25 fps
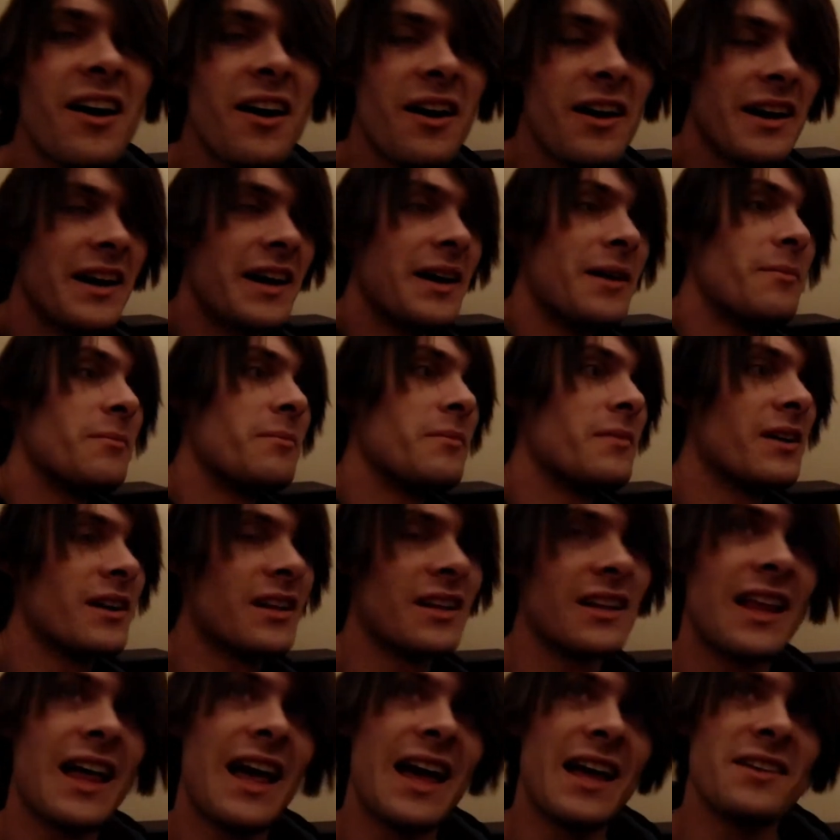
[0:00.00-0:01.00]
I am
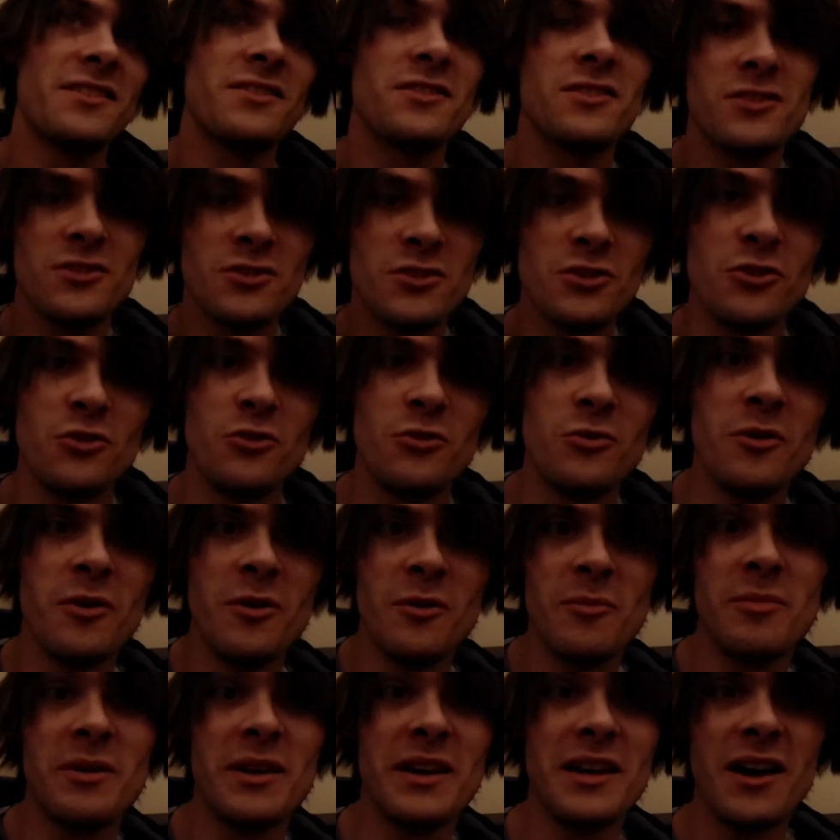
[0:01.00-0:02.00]
glad to
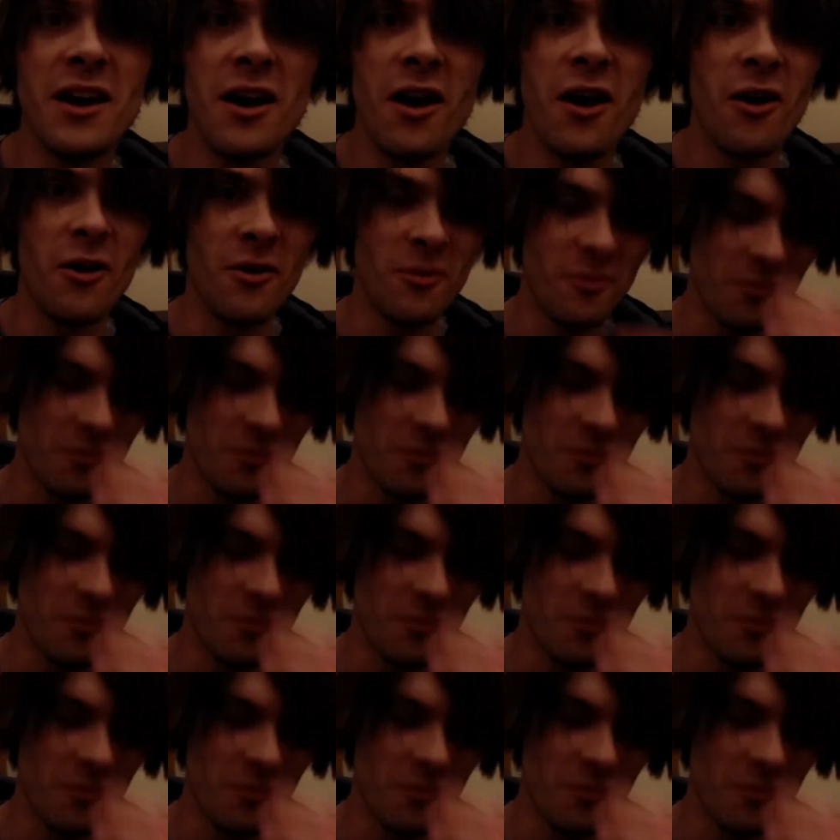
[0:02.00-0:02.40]
be home.